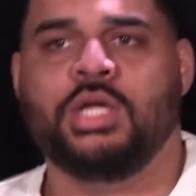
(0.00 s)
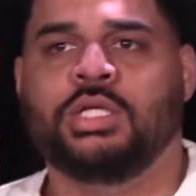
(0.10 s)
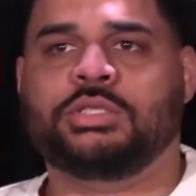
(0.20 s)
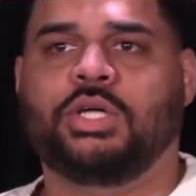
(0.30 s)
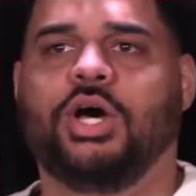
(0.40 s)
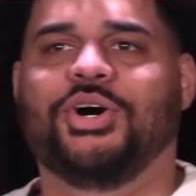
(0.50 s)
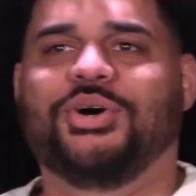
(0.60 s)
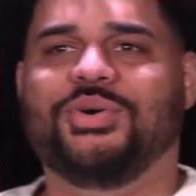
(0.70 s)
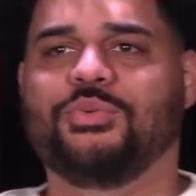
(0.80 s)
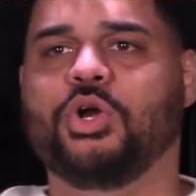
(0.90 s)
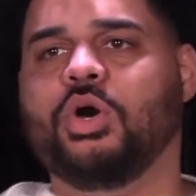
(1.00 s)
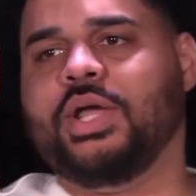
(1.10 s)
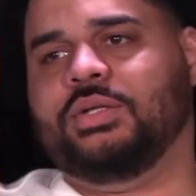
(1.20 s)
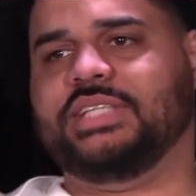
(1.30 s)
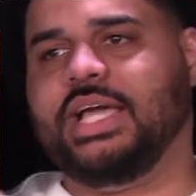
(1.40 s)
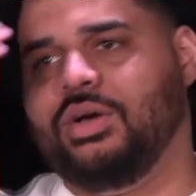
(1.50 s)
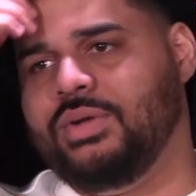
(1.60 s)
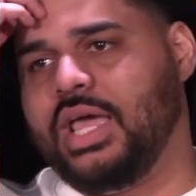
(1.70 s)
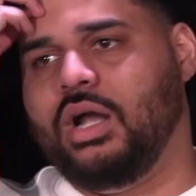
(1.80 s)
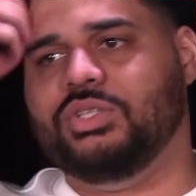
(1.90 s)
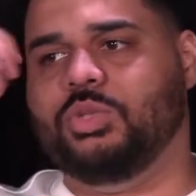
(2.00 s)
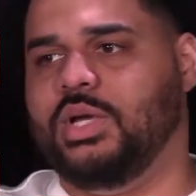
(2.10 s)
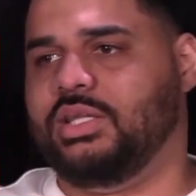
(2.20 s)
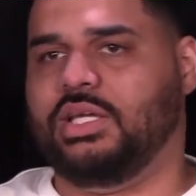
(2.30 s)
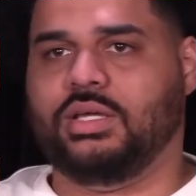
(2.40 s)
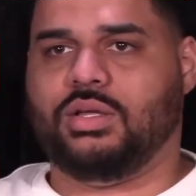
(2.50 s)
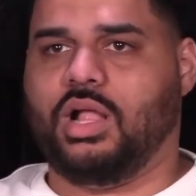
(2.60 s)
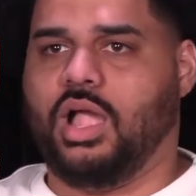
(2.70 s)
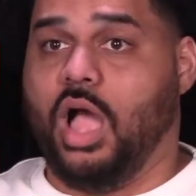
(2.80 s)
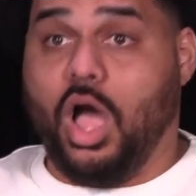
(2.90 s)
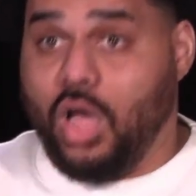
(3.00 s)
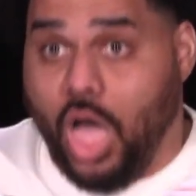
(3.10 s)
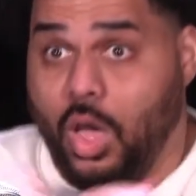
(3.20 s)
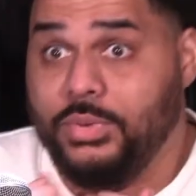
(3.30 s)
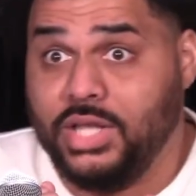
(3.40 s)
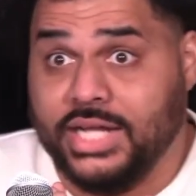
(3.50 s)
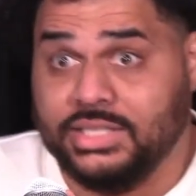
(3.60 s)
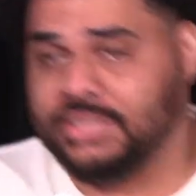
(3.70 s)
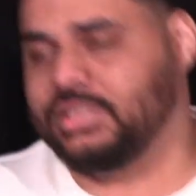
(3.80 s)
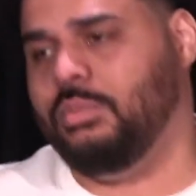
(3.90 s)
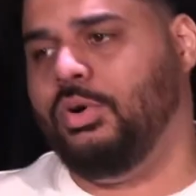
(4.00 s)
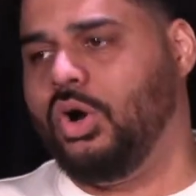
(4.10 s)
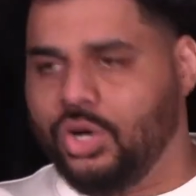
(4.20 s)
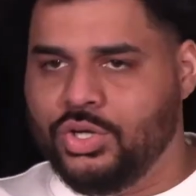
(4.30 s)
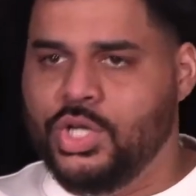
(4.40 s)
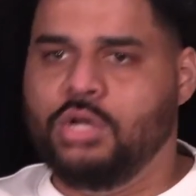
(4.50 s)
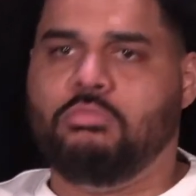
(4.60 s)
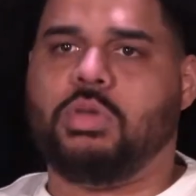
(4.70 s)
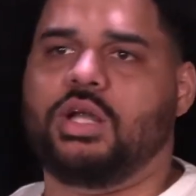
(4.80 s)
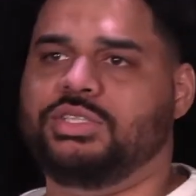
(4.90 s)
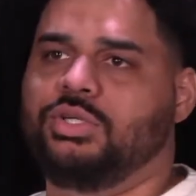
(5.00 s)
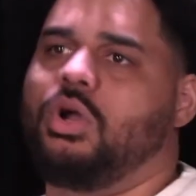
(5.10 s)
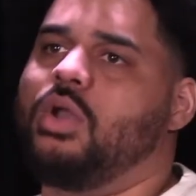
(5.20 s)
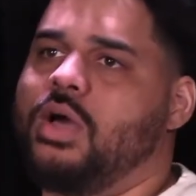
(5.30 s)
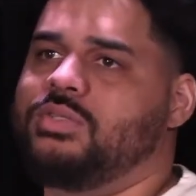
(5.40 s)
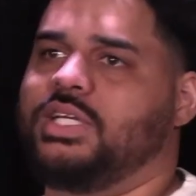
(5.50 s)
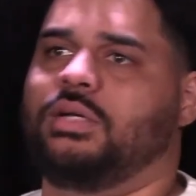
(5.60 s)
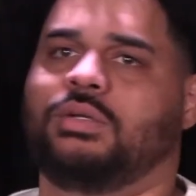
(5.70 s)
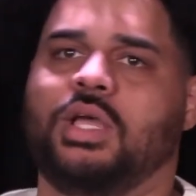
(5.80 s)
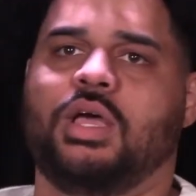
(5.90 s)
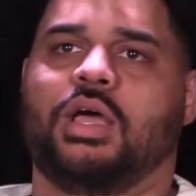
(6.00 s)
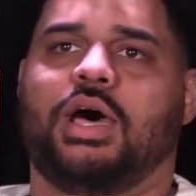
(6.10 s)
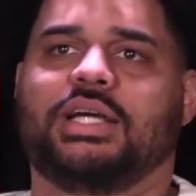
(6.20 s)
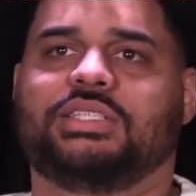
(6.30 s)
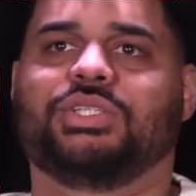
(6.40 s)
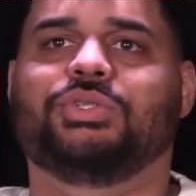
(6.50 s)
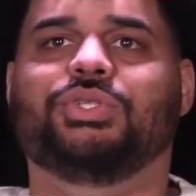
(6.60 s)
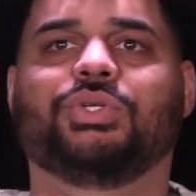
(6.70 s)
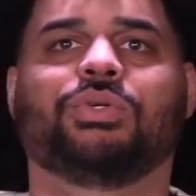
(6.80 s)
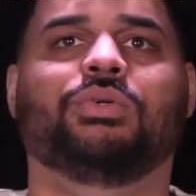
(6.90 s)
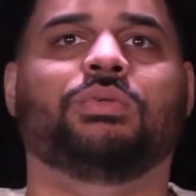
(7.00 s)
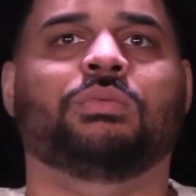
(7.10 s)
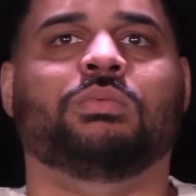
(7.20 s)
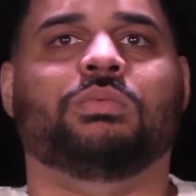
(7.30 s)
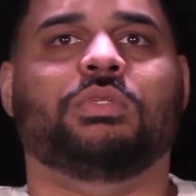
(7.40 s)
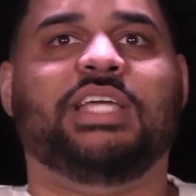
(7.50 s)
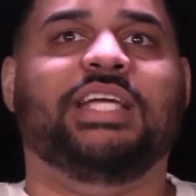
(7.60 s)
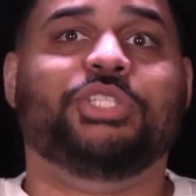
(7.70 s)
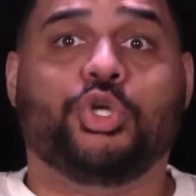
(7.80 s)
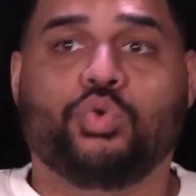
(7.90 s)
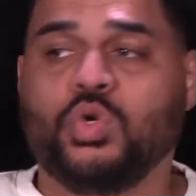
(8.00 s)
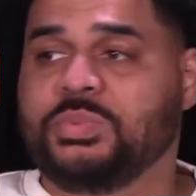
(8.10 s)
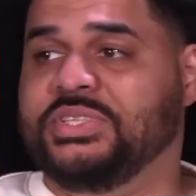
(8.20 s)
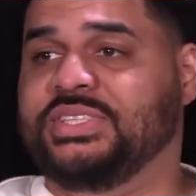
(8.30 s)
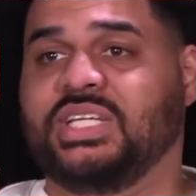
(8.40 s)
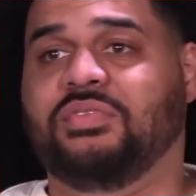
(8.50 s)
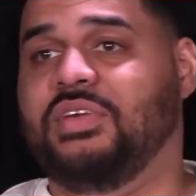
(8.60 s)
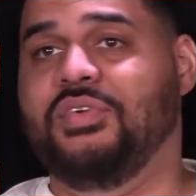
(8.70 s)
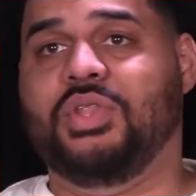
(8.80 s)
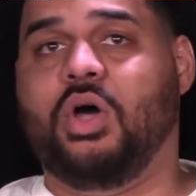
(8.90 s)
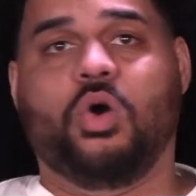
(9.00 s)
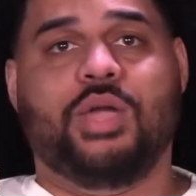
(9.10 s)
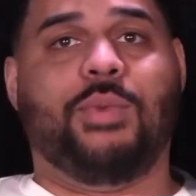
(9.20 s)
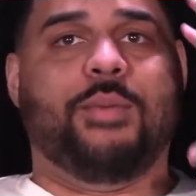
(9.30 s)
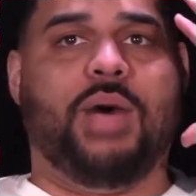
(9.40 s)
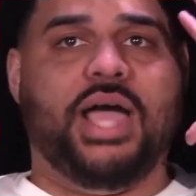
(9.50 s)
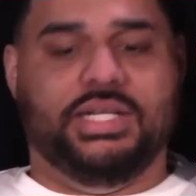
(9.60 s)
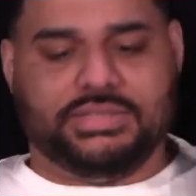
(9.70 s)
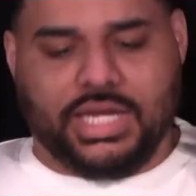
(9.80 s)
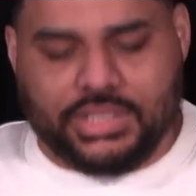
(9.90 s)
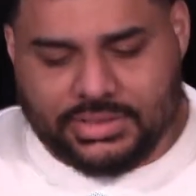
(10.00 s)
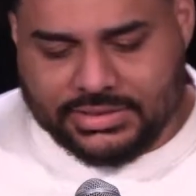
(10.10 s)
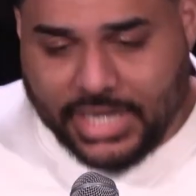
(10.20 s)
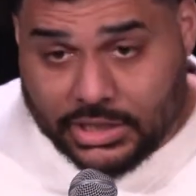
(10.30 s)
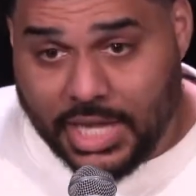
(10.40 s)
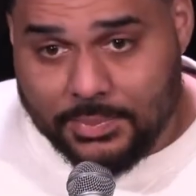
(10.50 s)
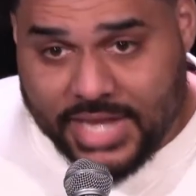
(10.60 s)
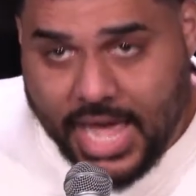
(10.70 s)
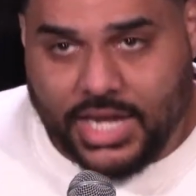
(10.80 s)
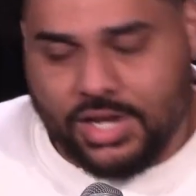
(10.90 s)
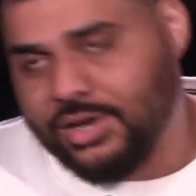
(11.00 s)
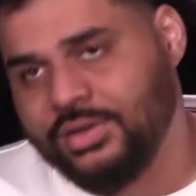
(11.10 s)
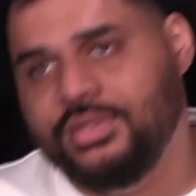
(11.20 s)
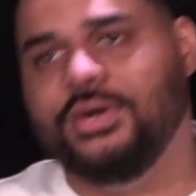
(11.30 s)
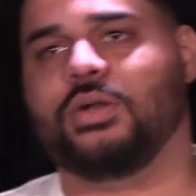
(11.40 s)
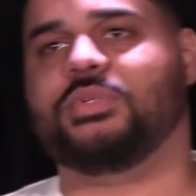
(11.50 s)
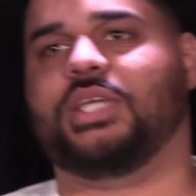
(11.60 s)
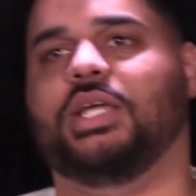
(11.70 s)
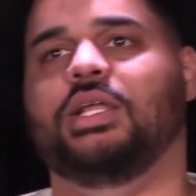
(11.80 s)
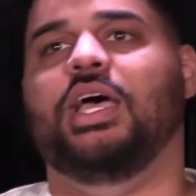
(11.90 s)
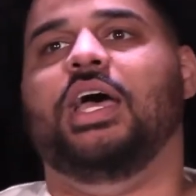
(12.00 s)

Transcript: So we'll go downtown and I'll do my thing. I'll be like this in a bar, but I'll still go downtown. I still do things in groups and stuff, even though in my mind it's like saying, let me out of here. You know what I'm saying?